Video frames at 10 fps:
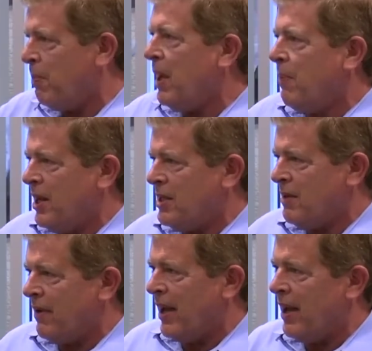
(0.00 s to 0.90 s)
big
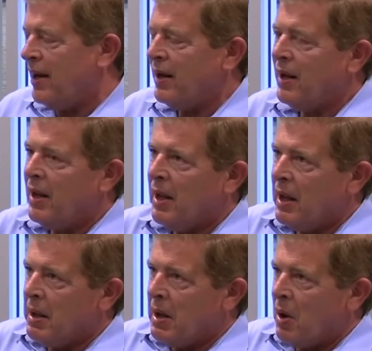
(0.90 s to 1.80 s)
pieces of land,
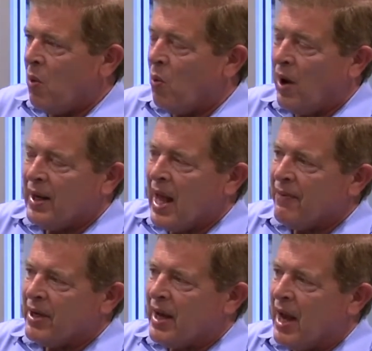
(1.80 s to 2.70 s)
what
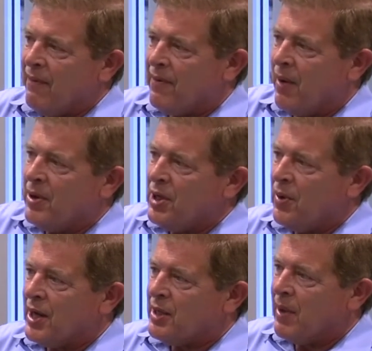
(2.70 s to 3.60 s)
kind of a time frame
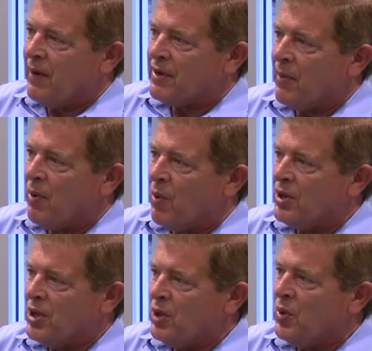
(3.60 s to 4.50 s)
would you estimate if
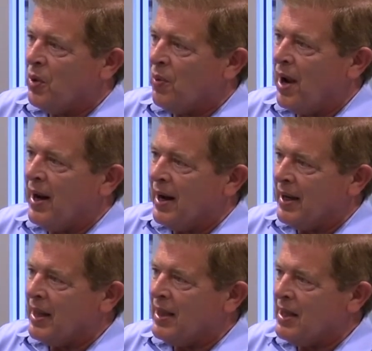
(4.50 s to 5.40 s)
someone wants to do it
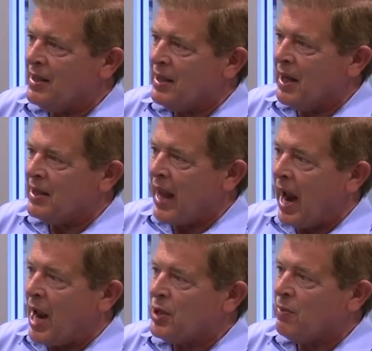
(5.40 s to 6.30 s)
right and get these
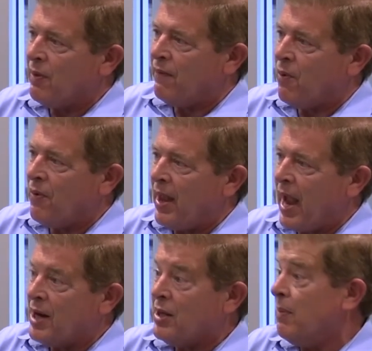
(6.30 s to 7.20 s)
things answered before
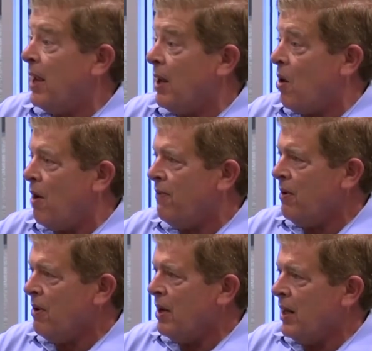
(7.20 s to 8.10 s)
they actually make an
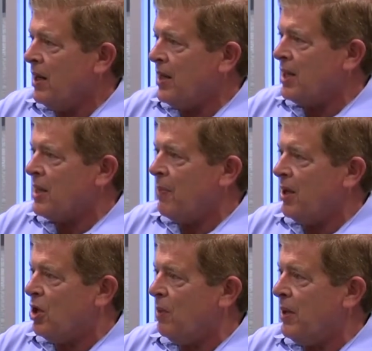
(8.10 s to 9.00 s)
offer? Is that
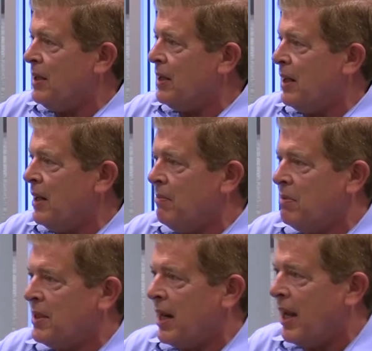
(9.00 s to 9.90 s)
something that could be done
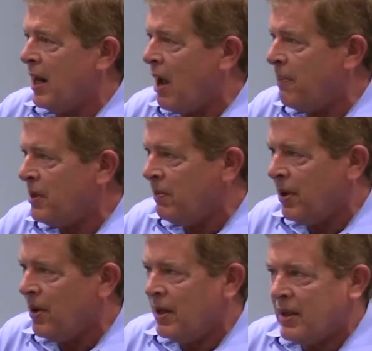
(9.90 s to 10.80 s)
in, say, like an
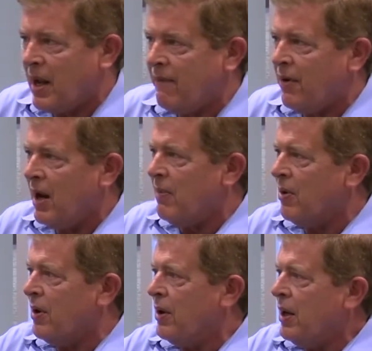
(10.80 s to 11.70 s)
option period time
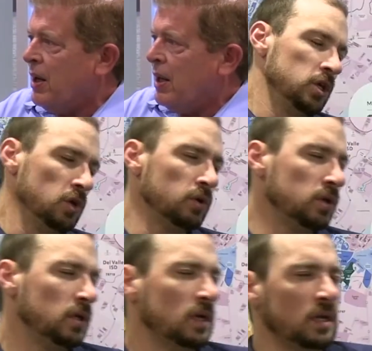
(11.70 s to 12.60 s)
frame, or?
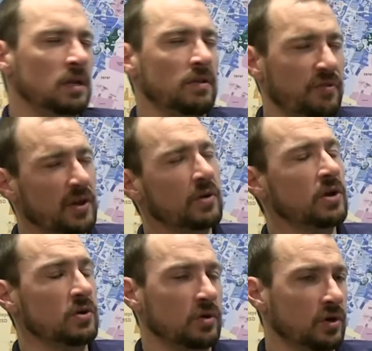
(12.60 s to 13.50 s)
In
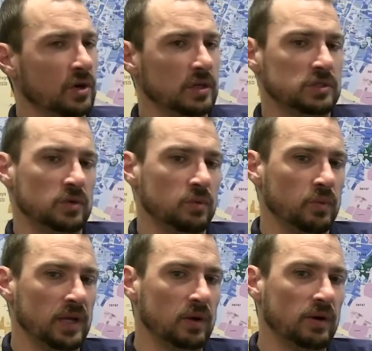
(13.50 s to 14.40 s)
theory, you could. So
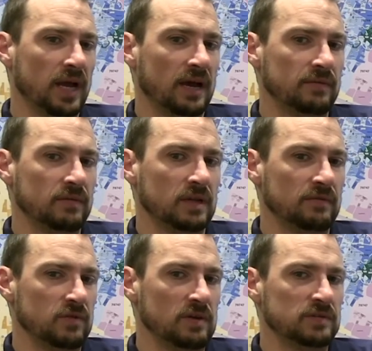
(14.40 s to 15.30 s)
we don't have,
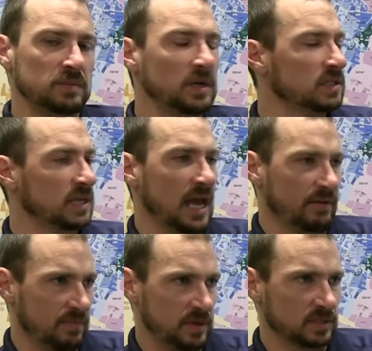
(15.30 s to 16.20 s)
if somebody doesn't
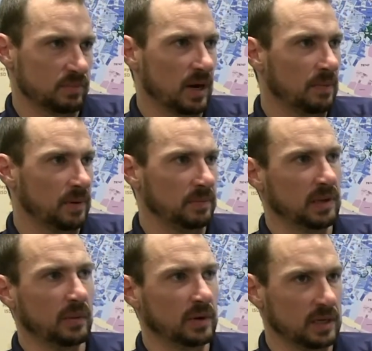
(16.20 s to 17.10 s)
have a piece of property, but
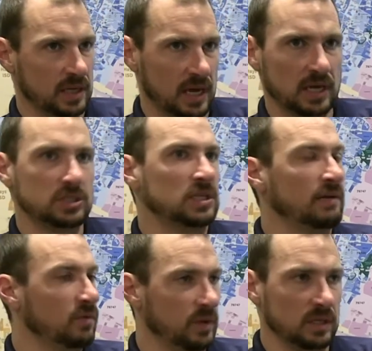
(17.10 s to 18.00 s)
they want to engage
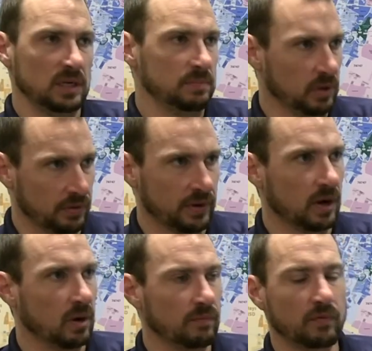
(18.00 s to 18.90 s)
David Weekley to build their
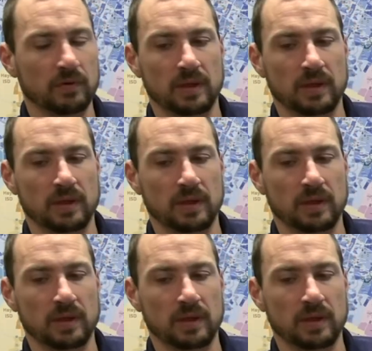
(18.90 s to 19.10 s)
home for